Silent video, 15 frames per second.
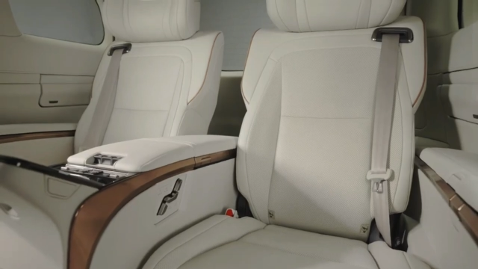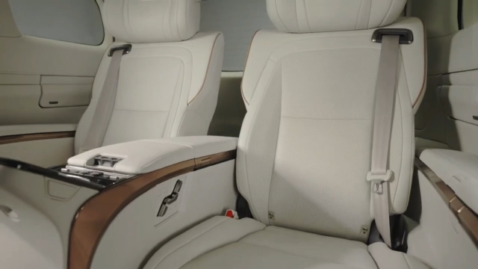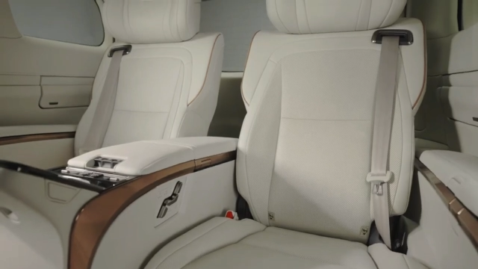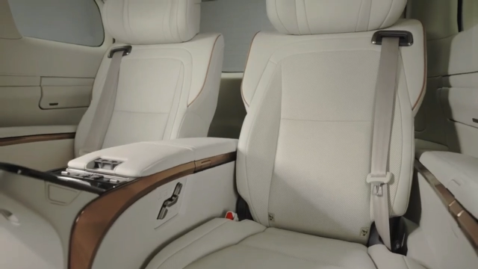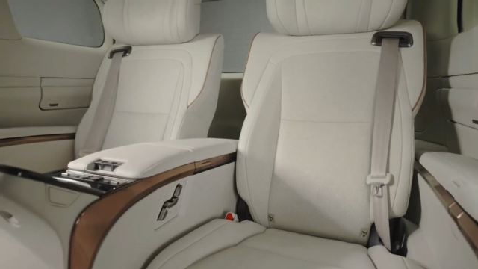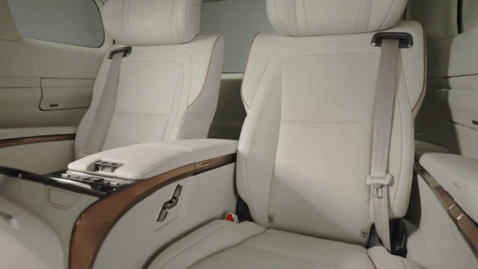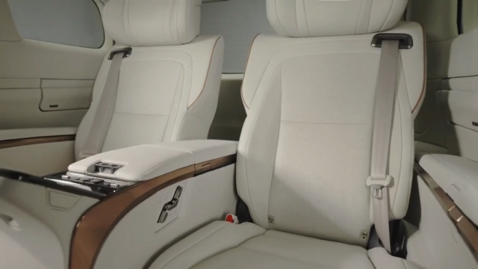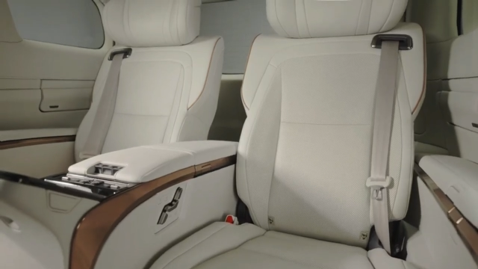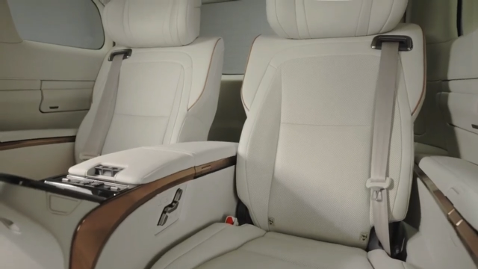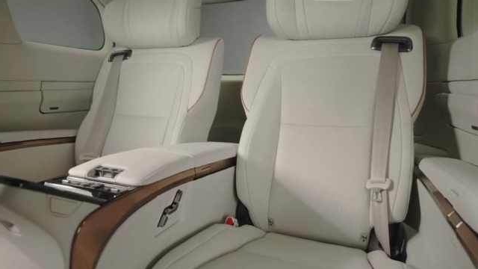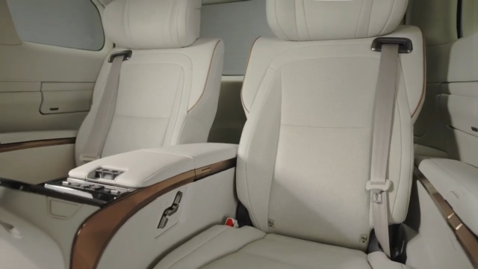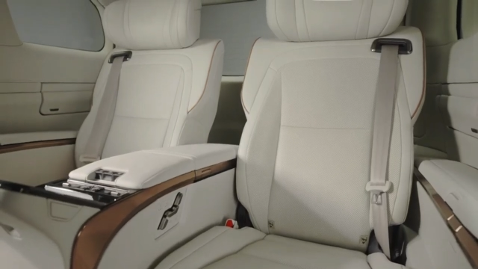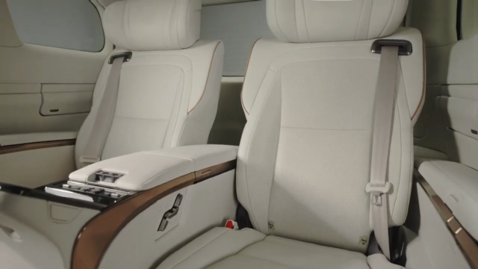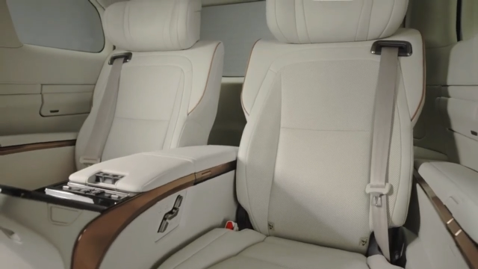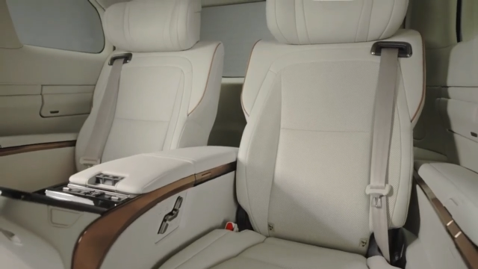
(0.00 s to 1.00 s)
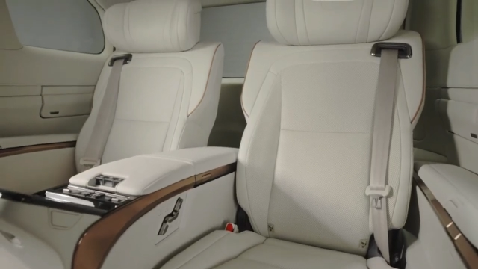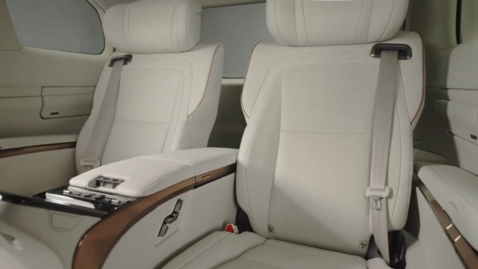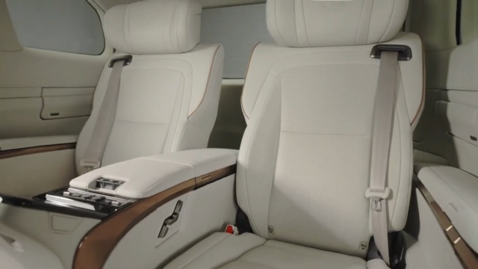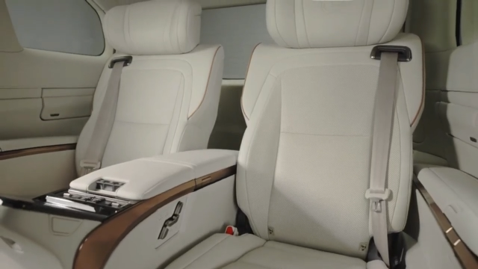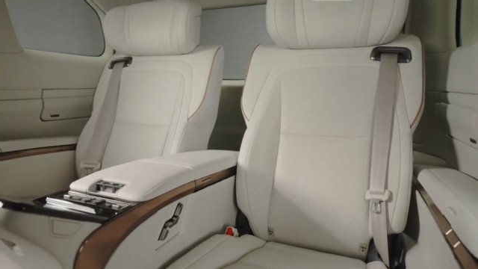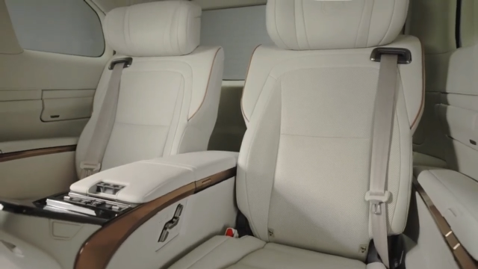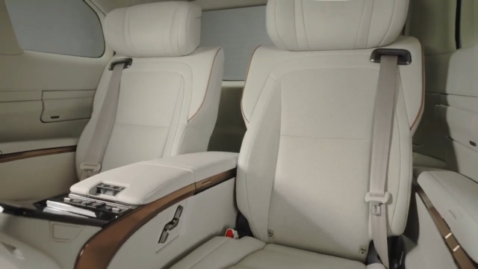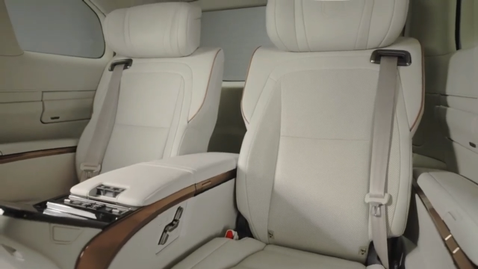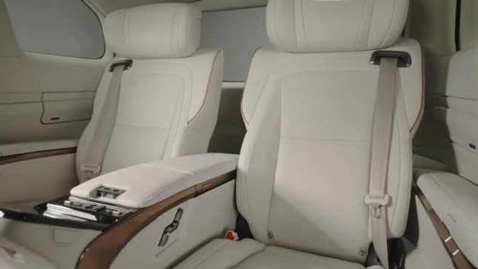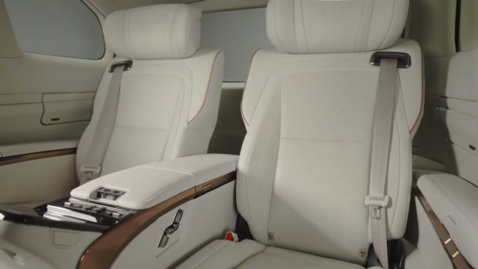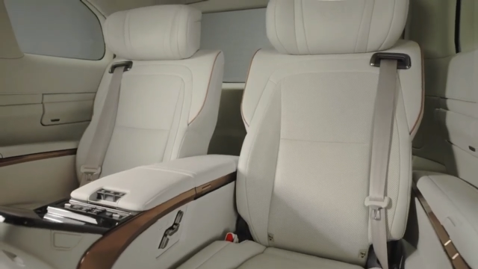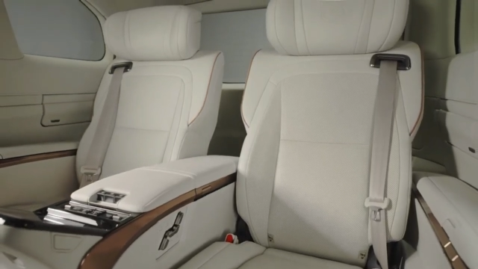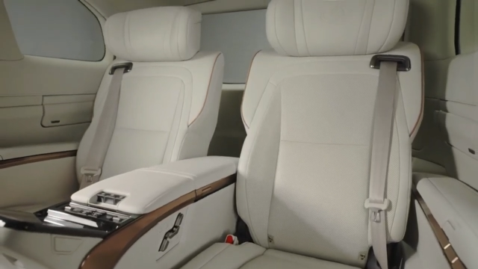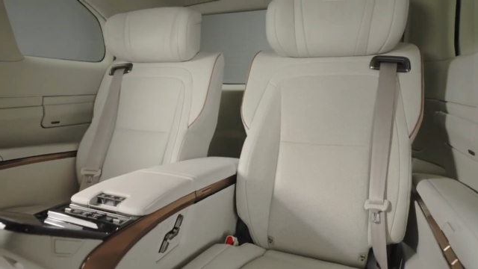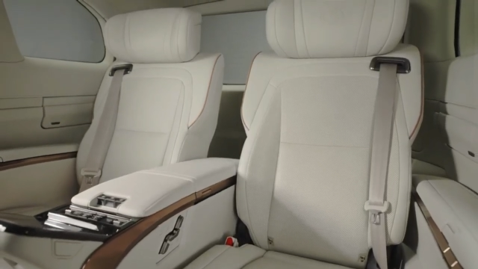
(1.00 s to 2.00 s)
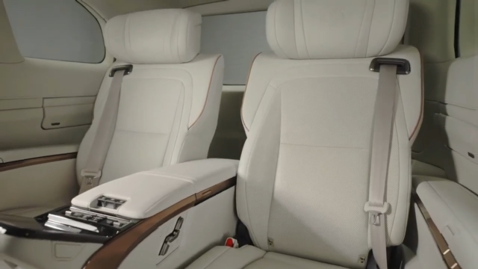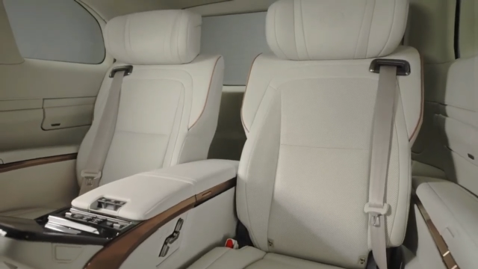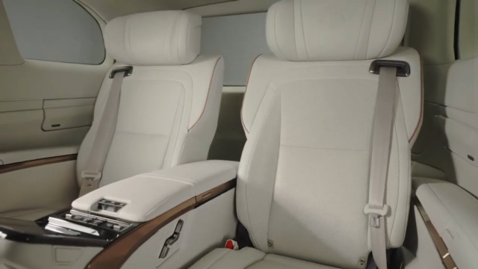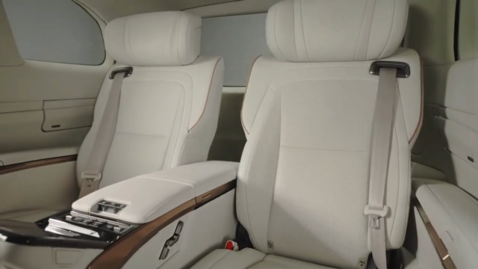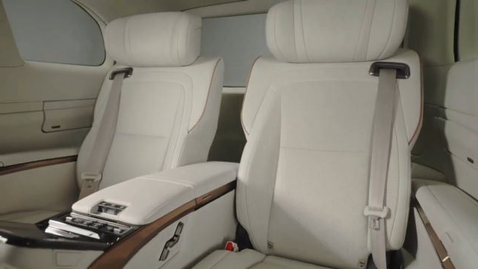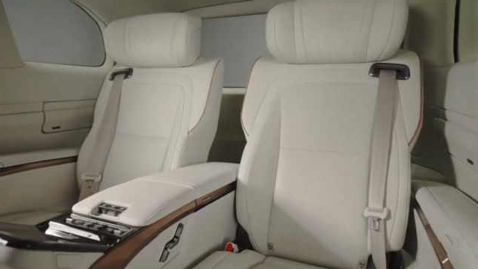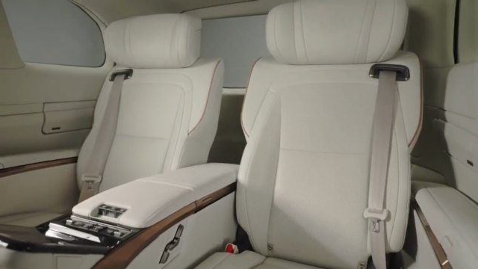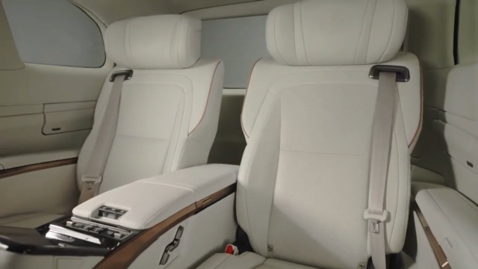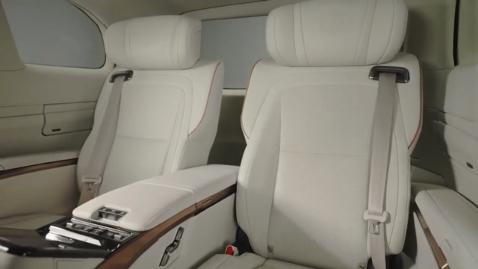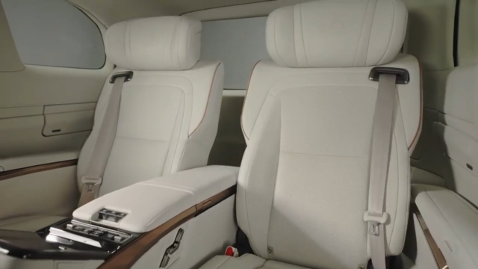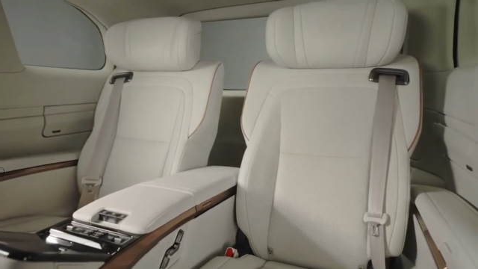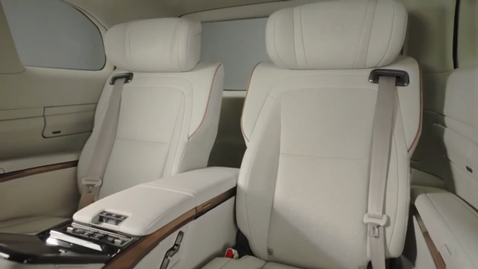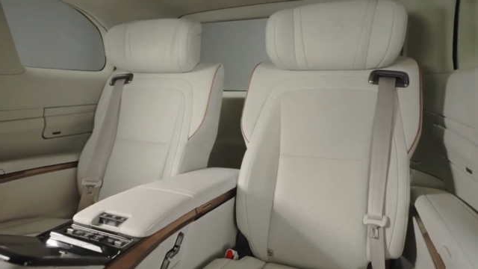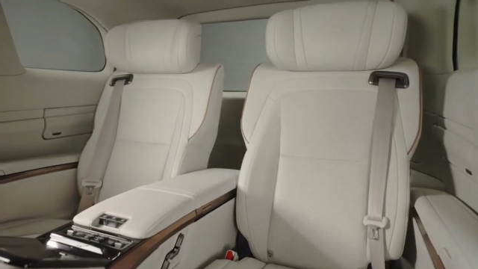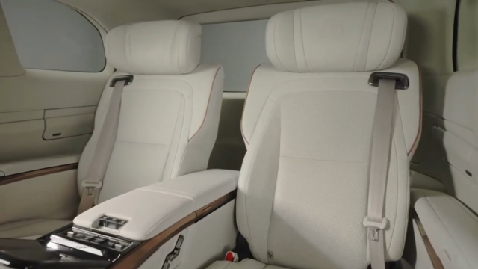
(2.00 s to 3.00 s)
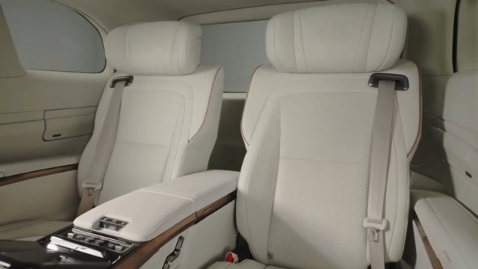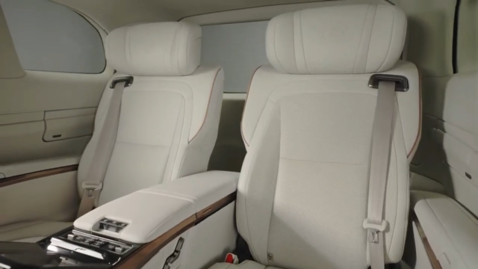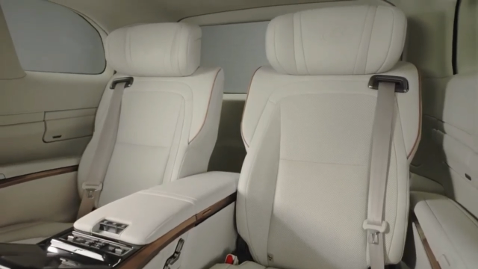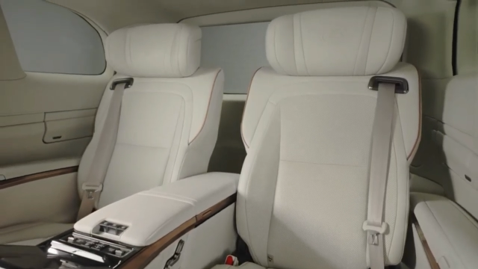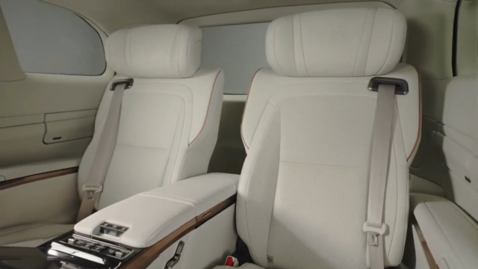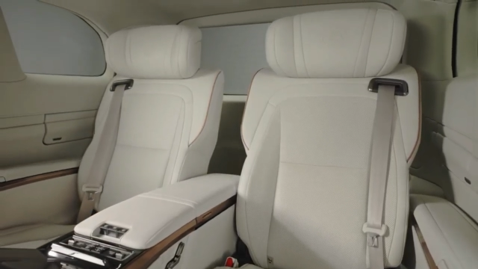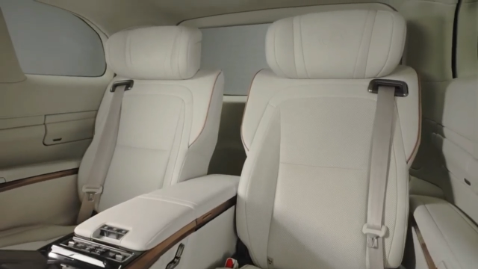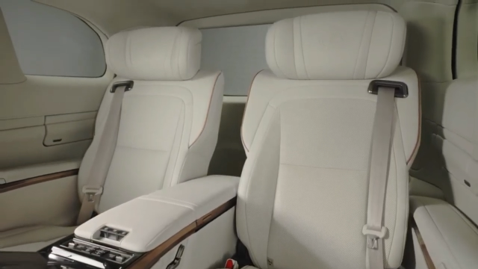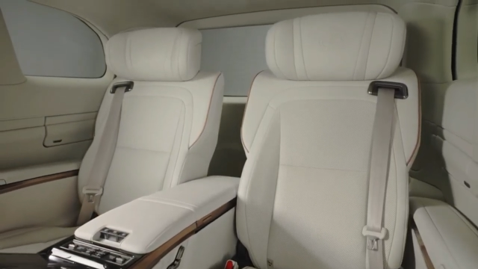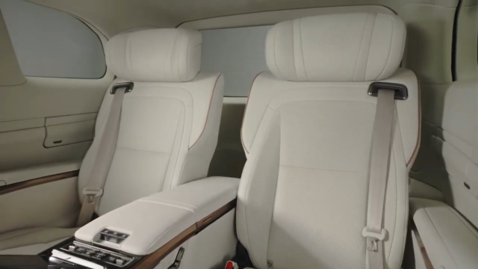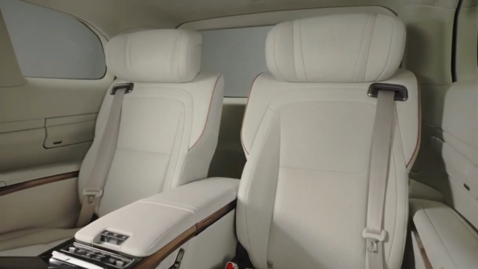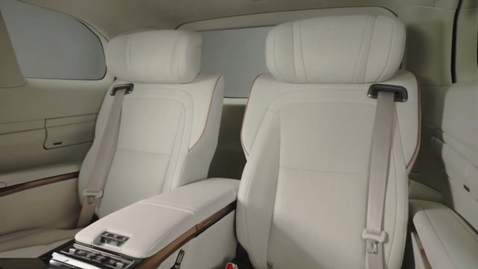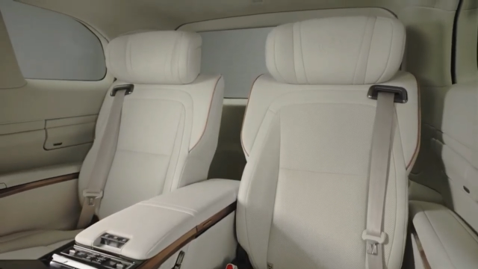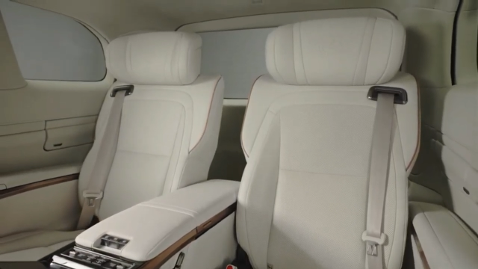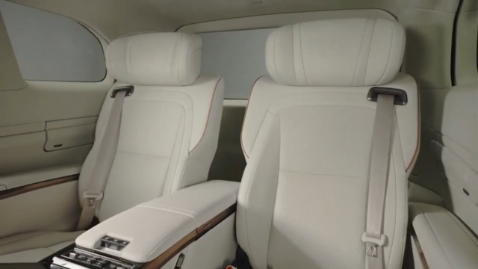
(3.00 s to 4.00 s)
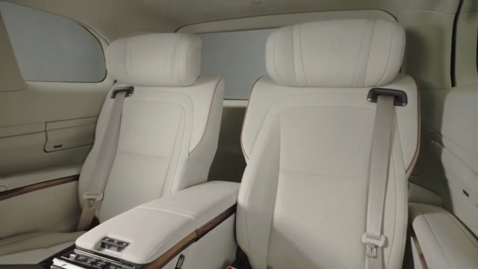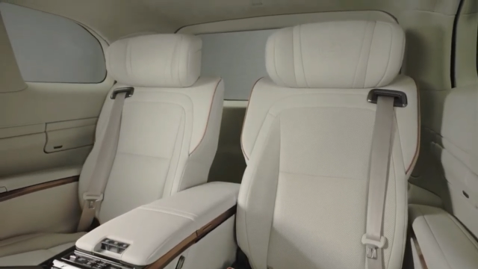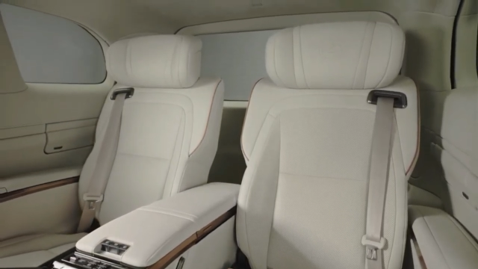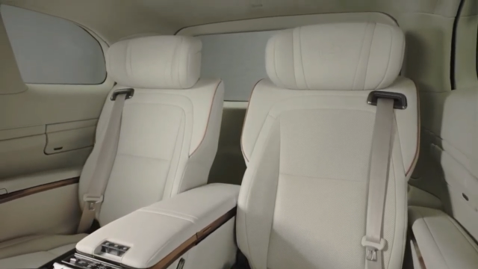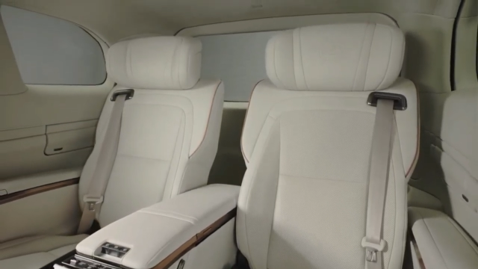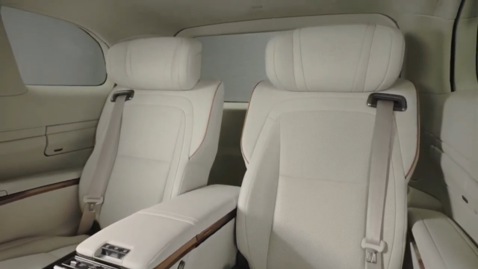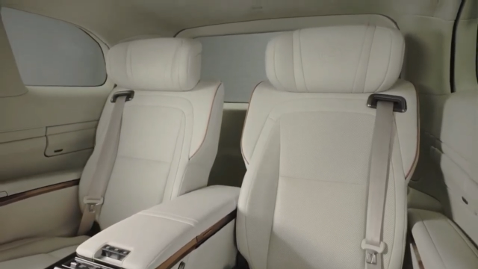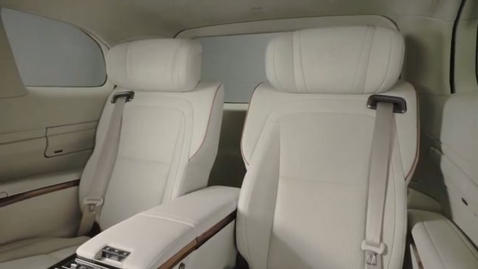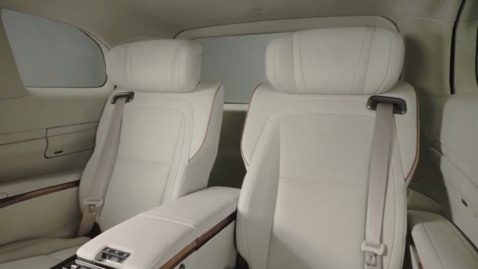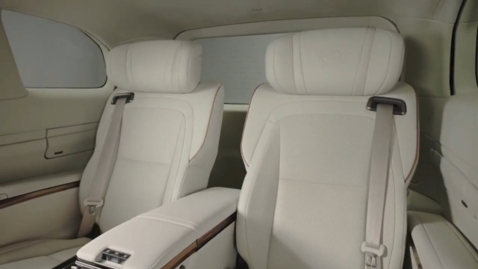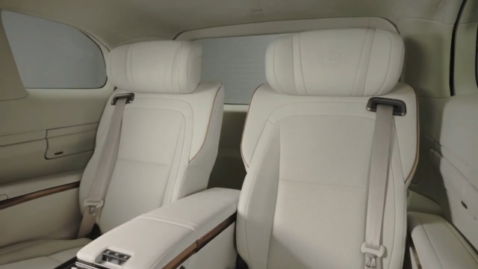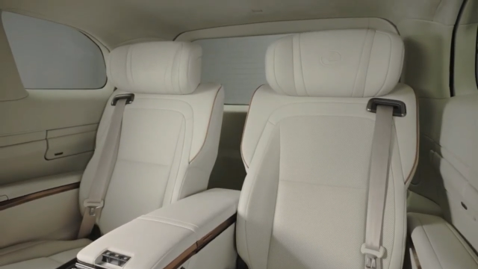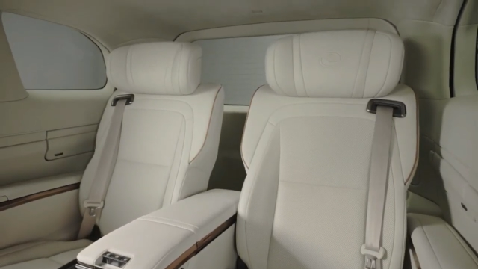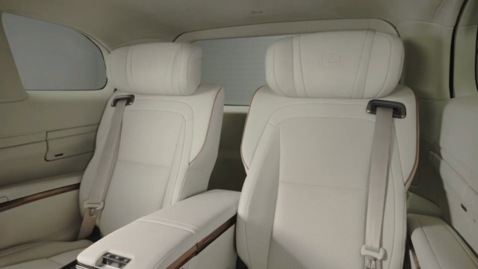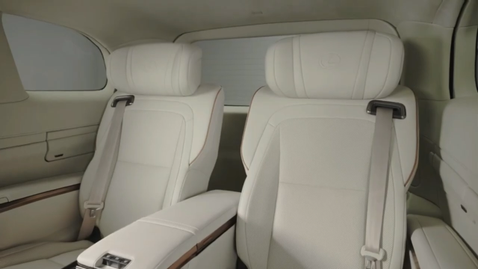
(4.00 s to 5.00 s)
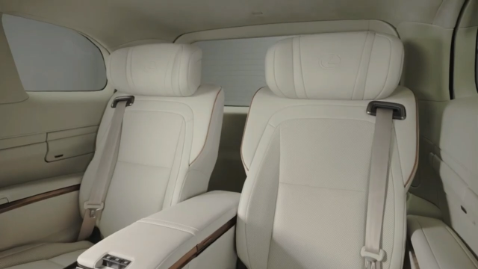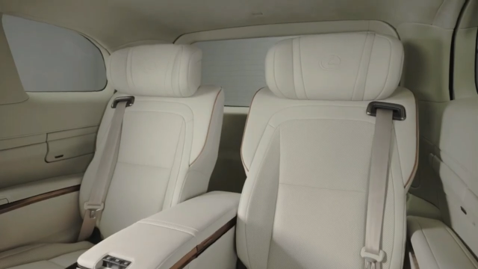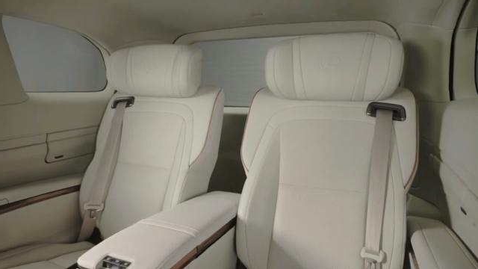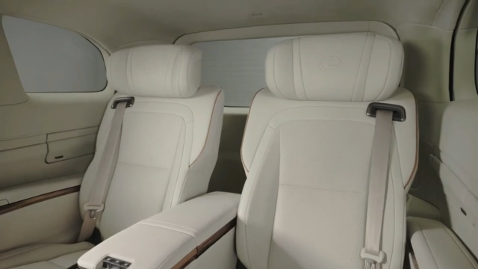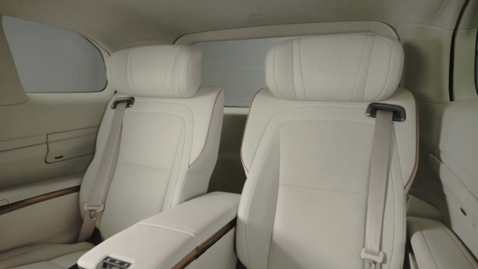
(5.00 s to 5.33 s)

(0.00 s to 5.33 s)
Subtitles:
No face is visible, so there are no lips to read.